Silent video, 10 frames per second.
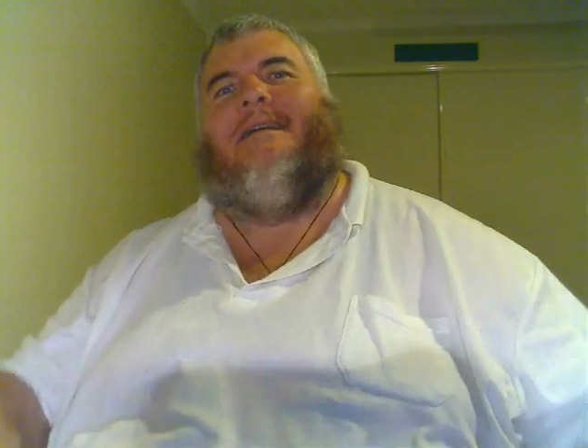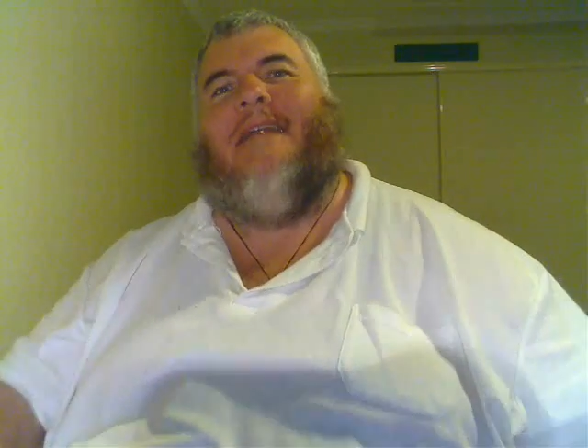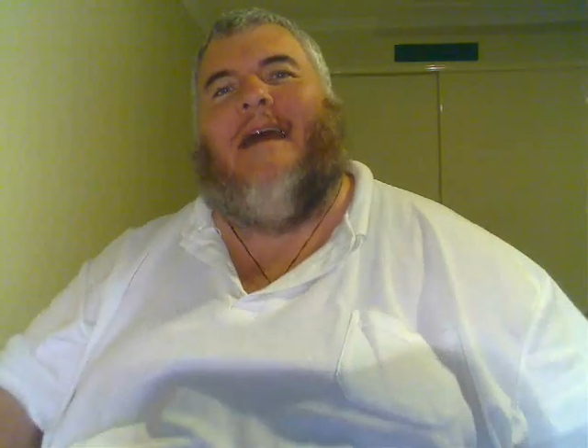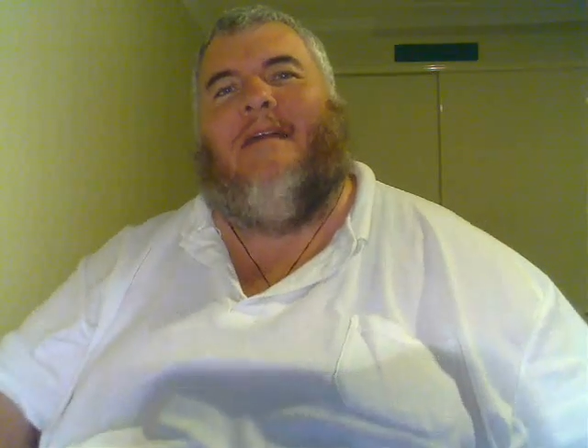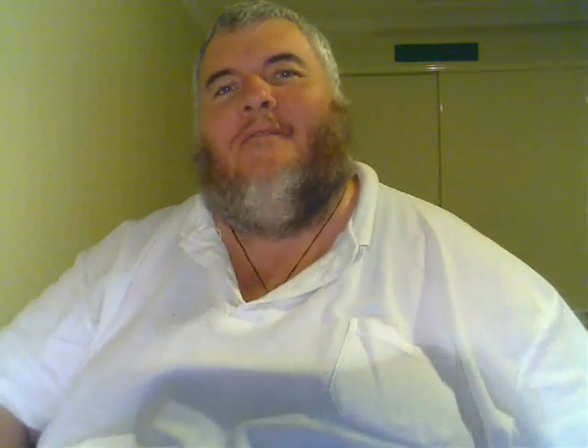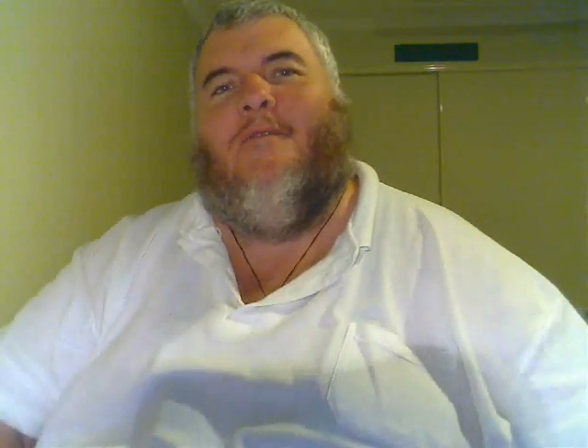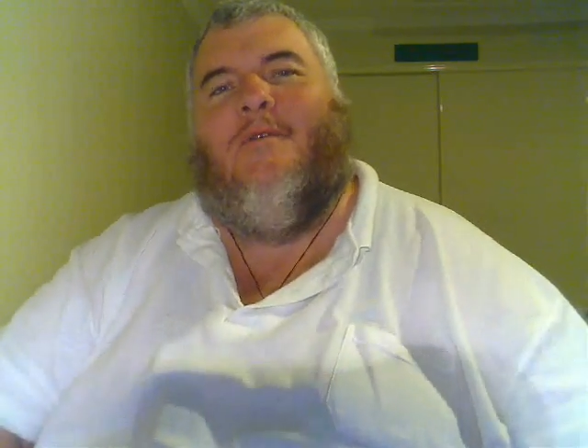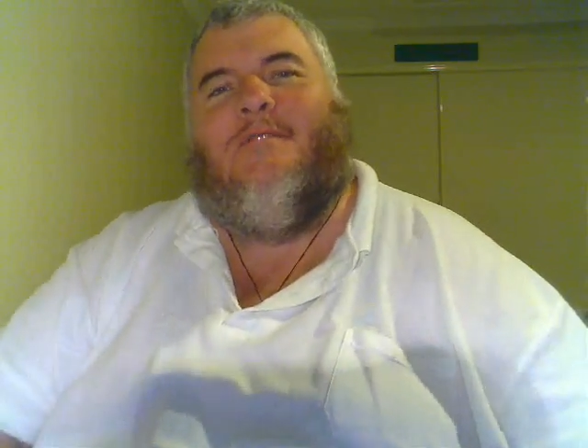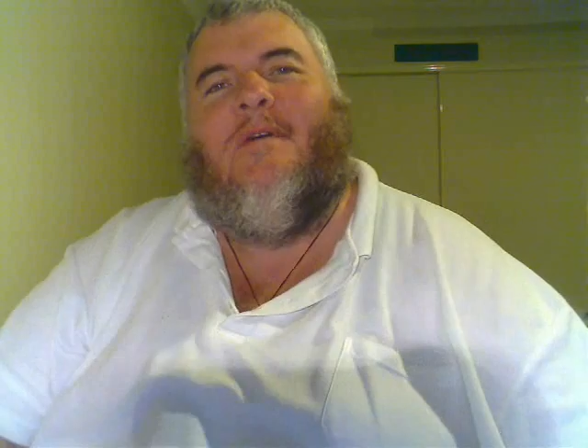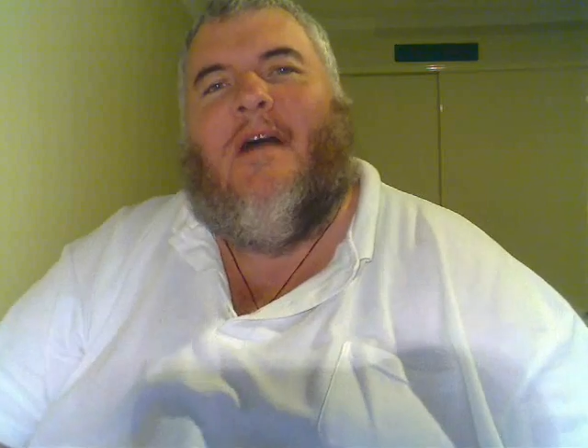Now the
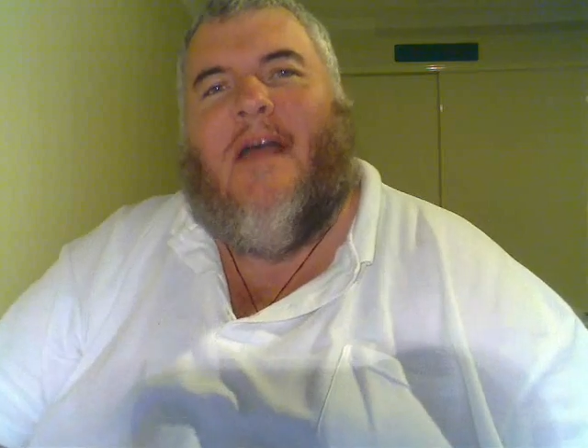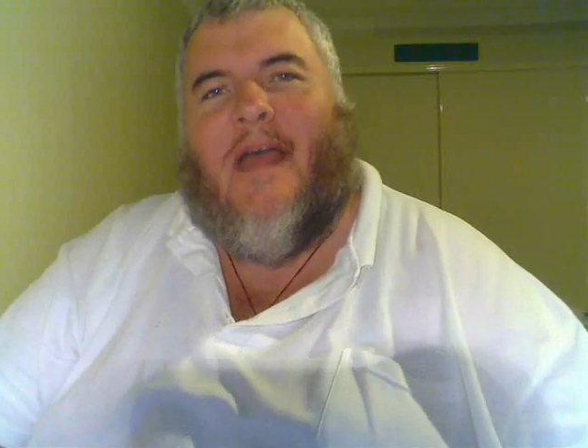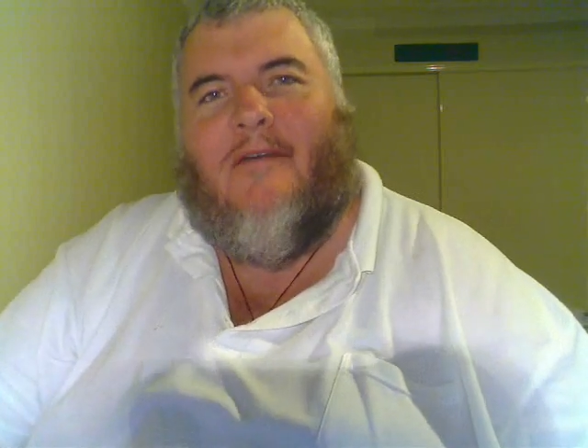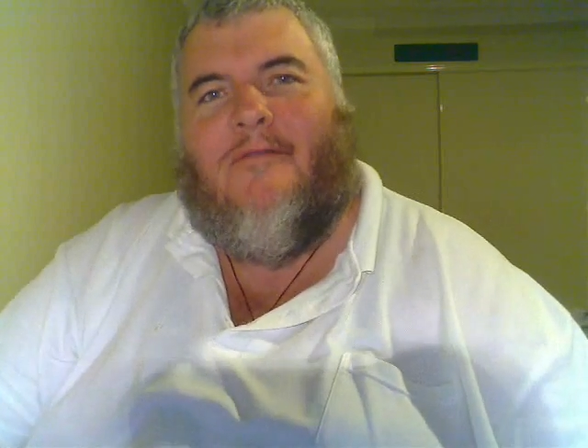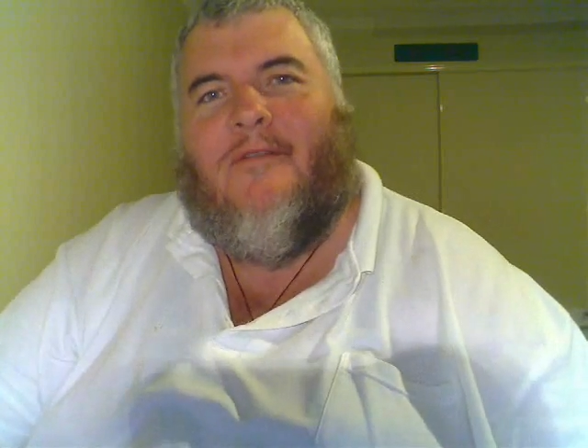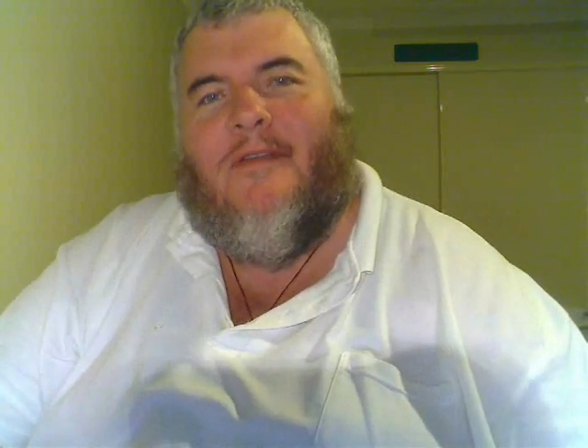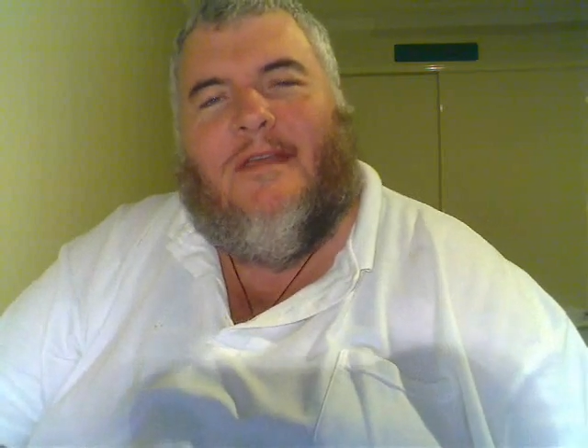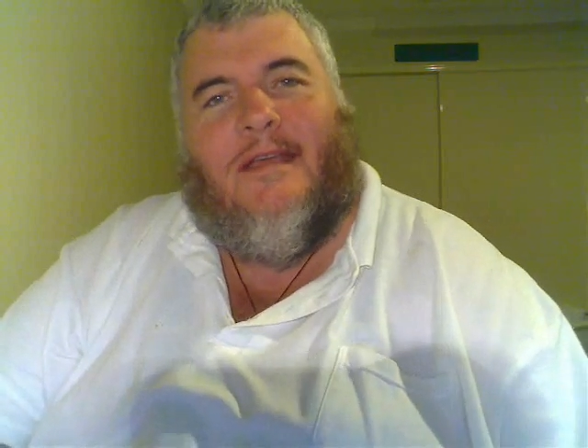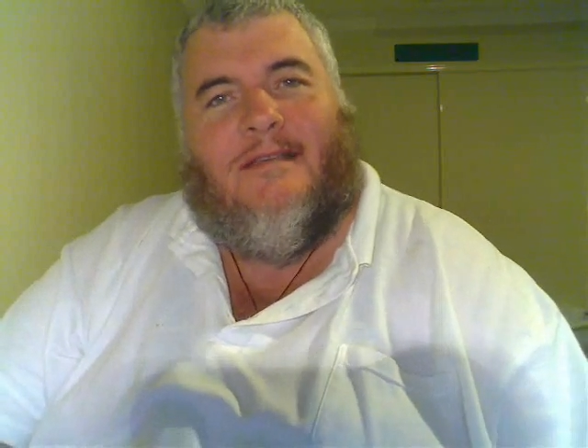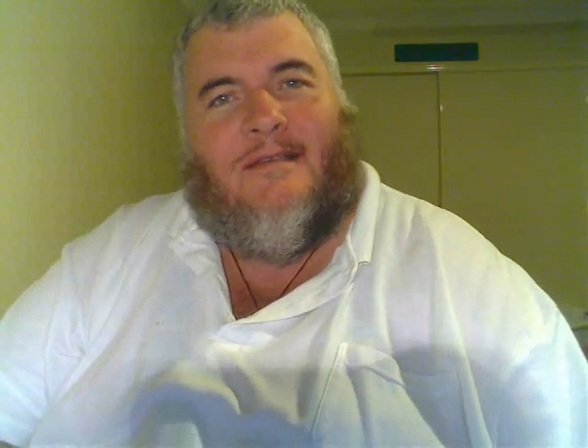first one I have
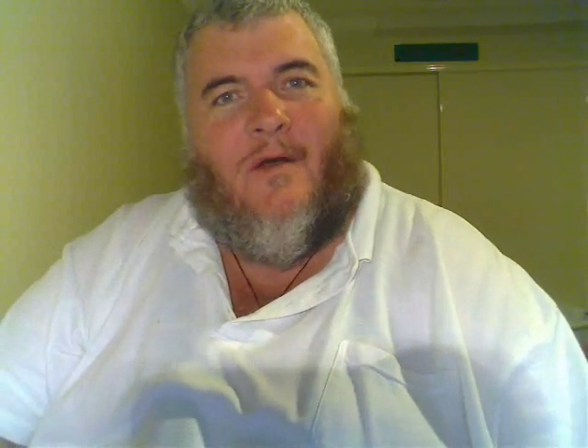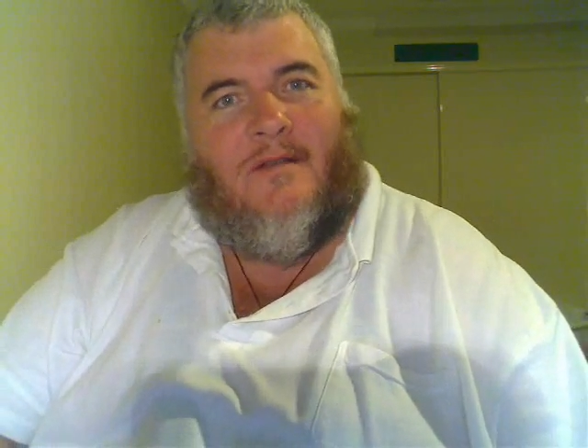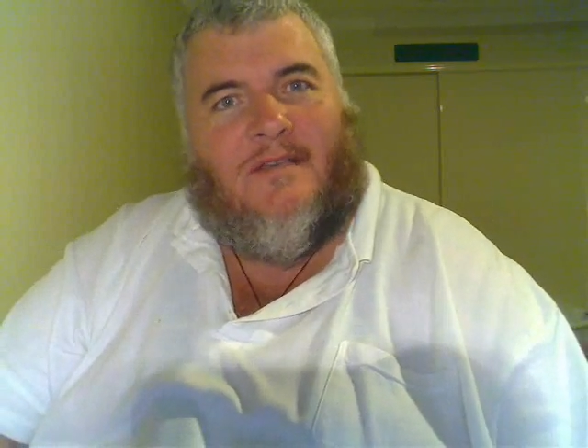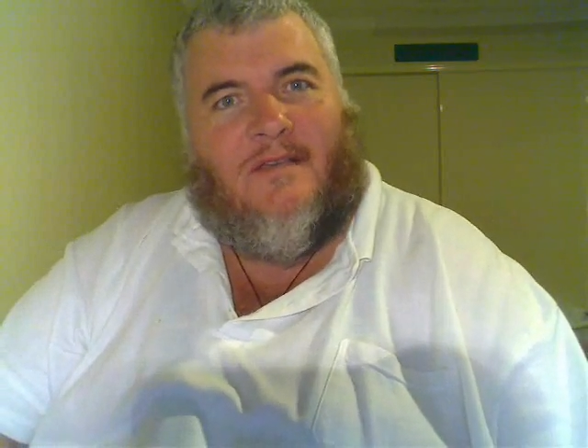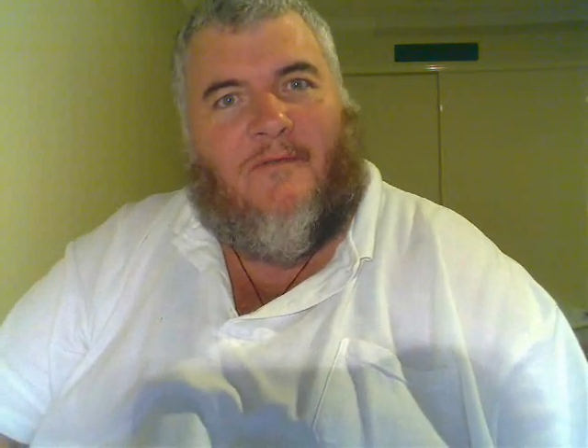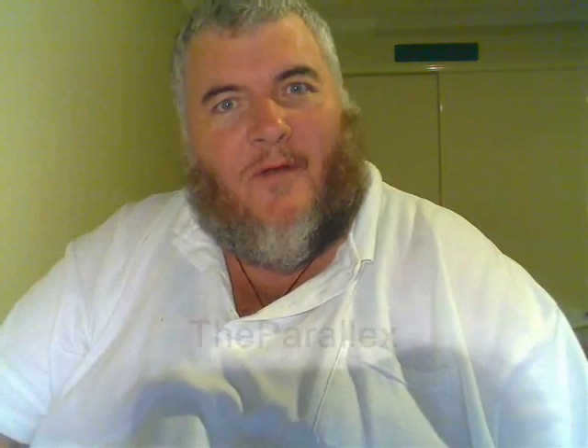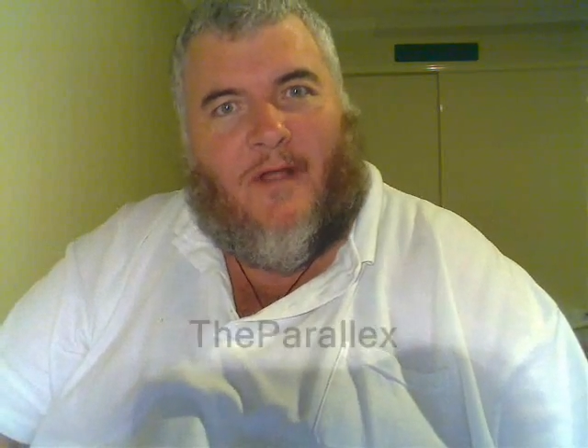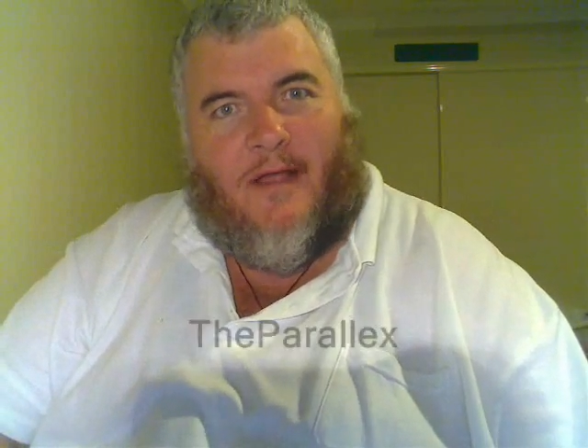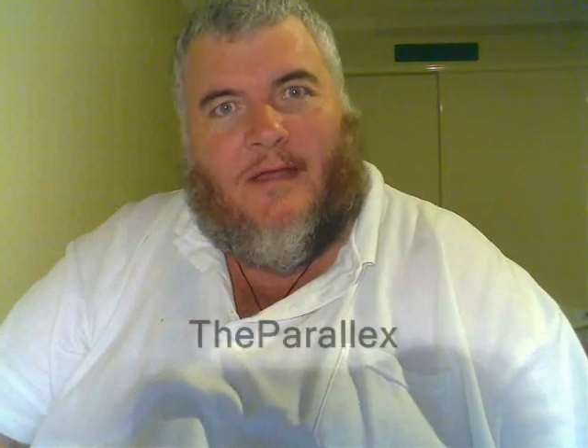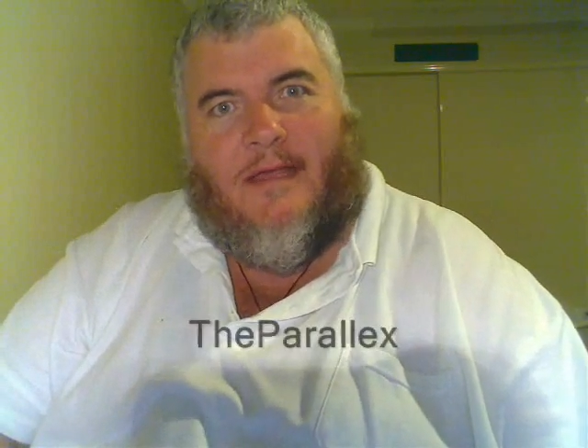is an Aussie
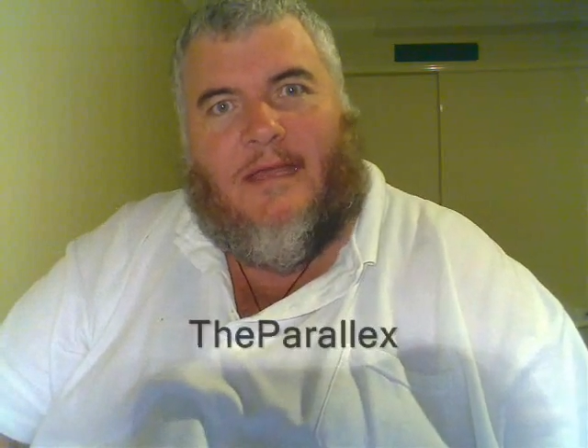vlogger.